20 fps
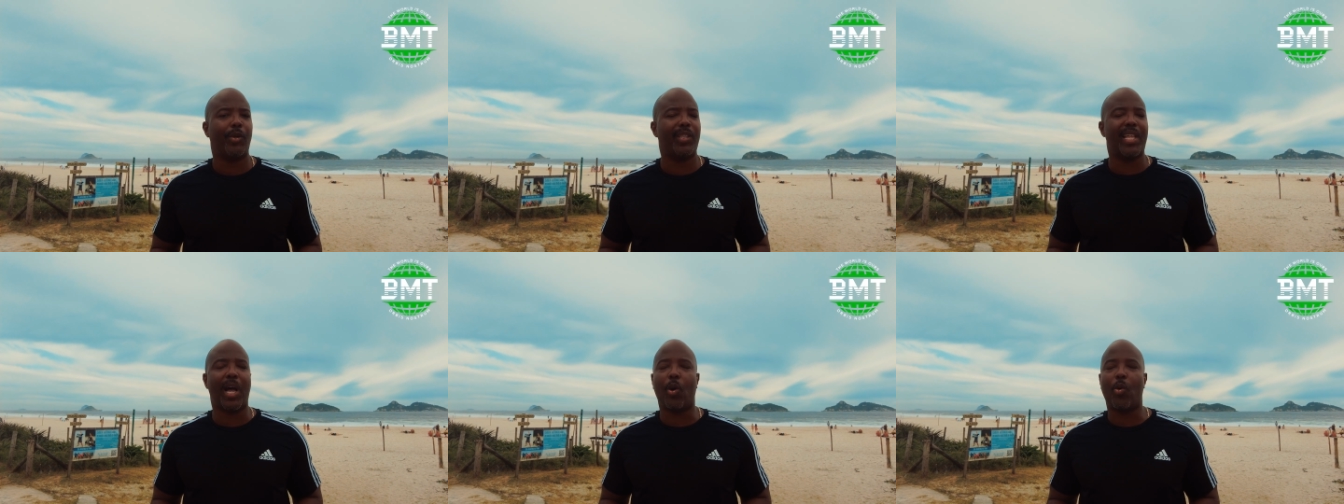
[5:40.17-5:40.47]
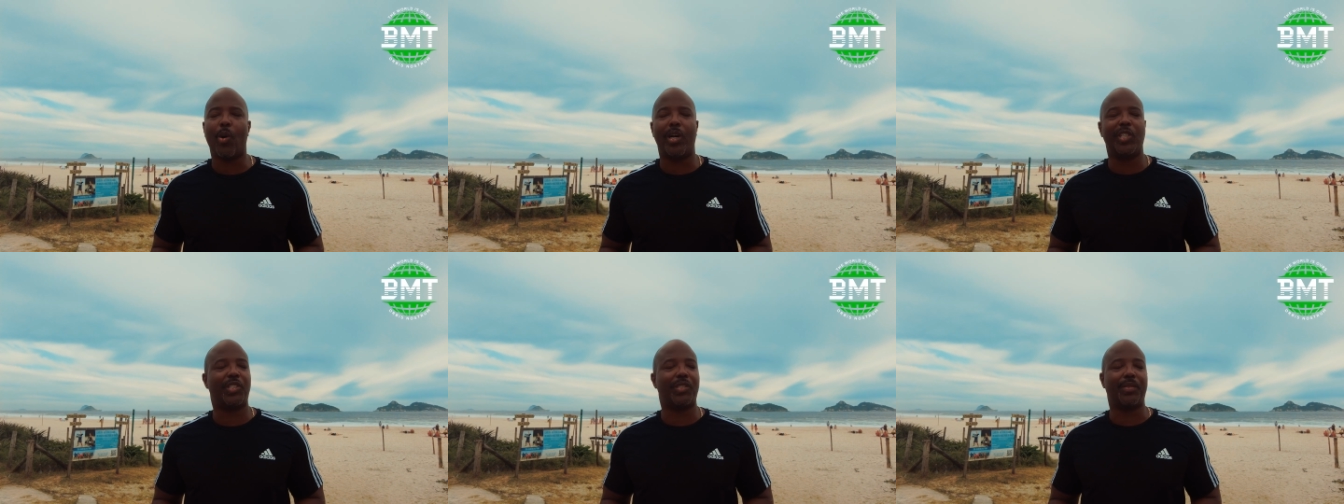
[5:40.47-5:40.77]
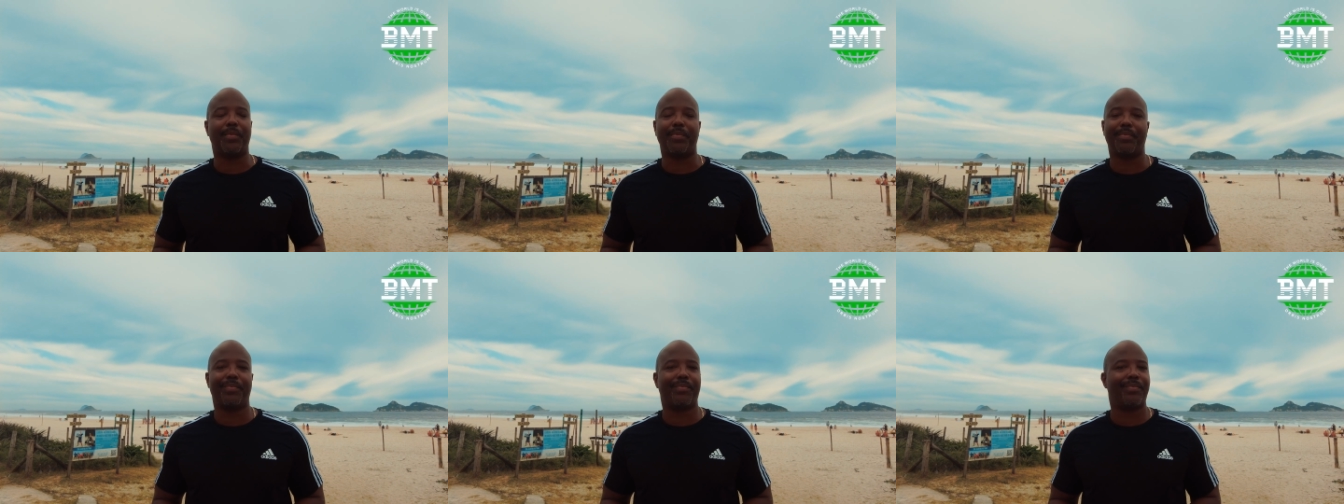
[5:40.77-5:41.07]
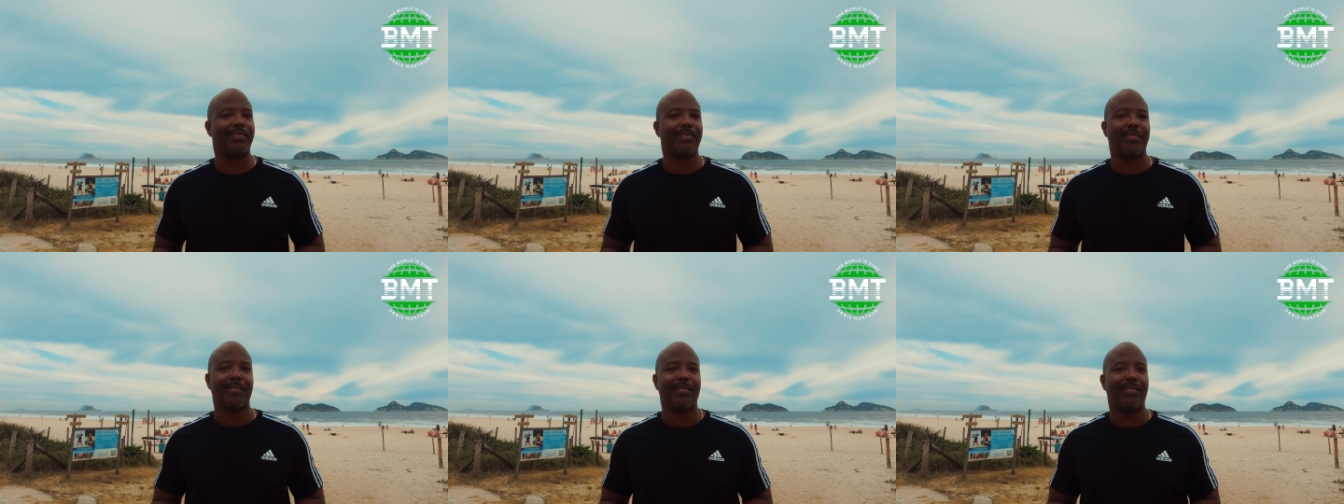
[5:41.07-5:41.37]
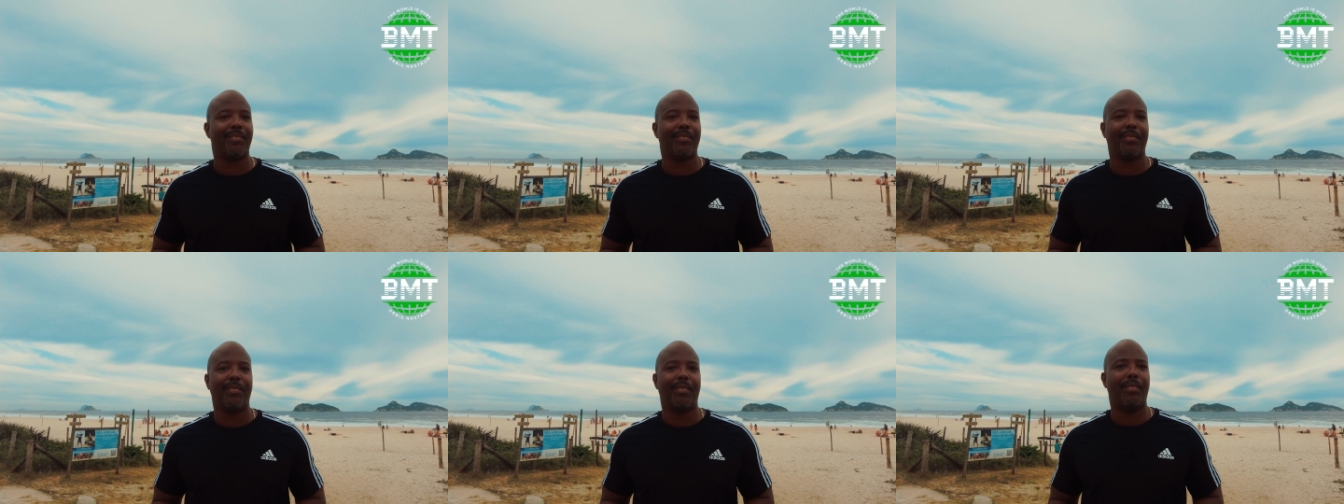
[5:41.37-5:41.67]
Without question.
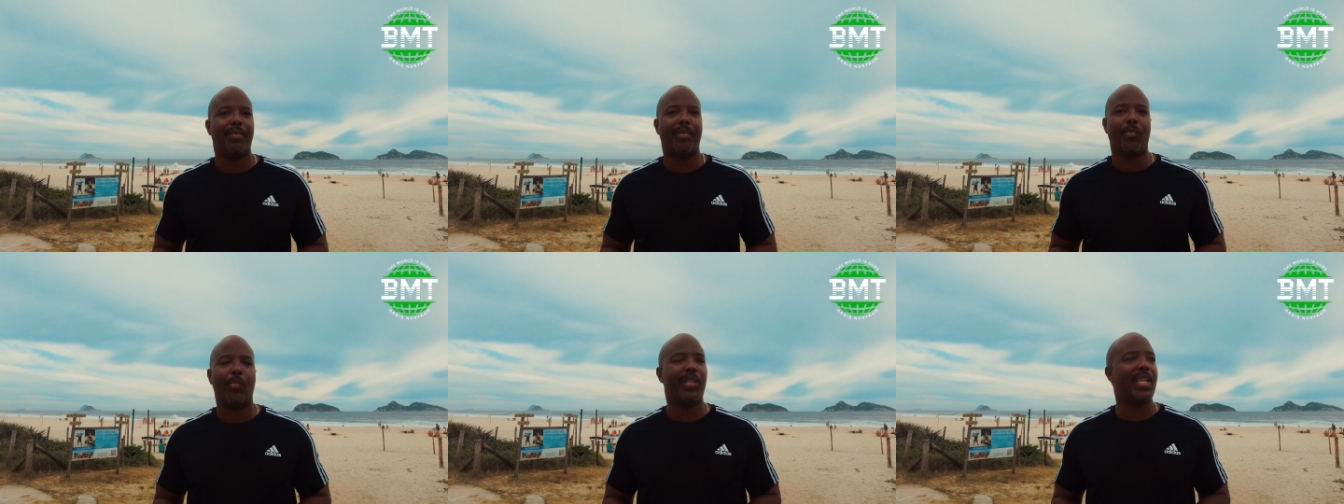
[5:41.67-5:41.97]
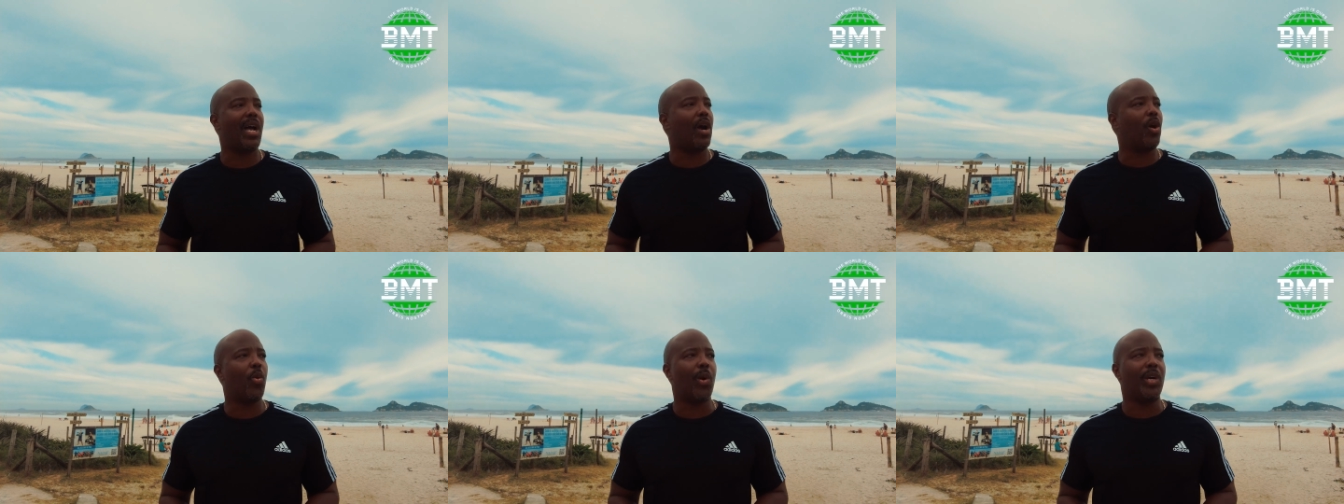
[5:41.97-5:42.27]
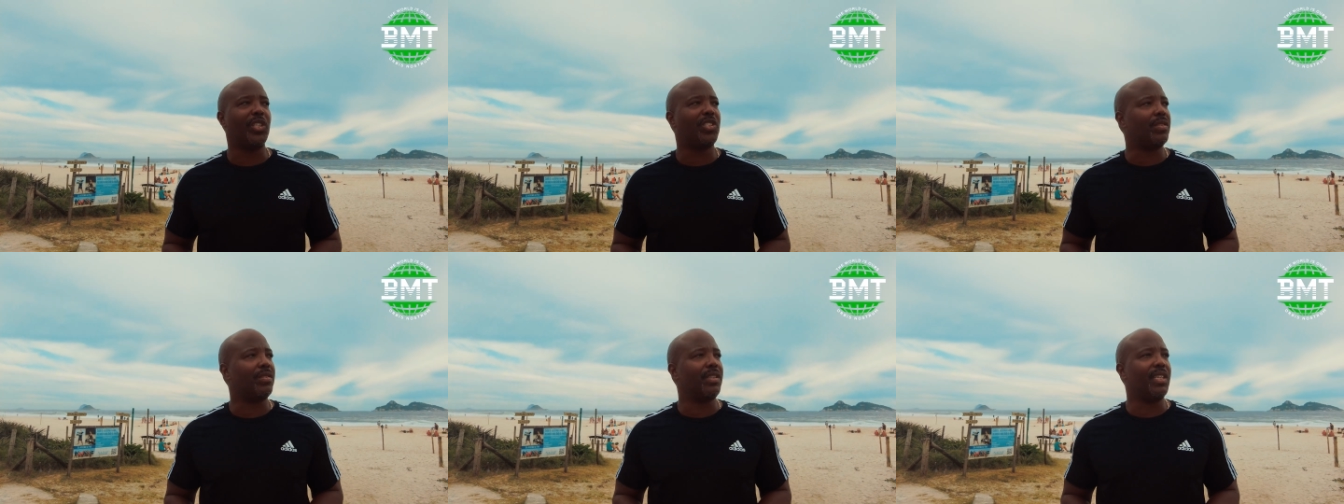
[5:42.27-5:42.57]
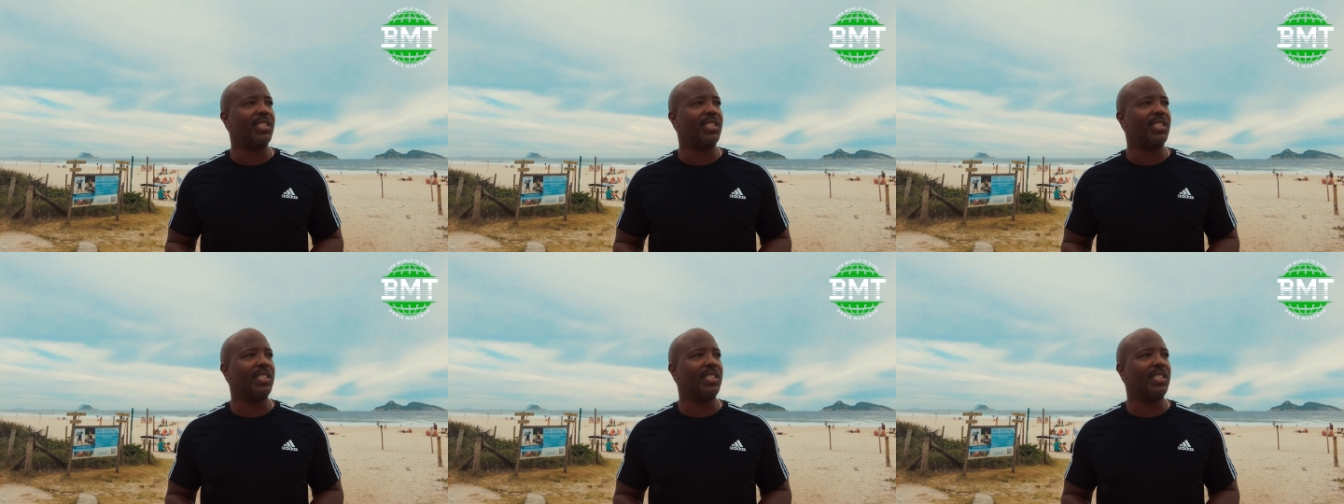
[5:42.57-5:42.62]
Without question.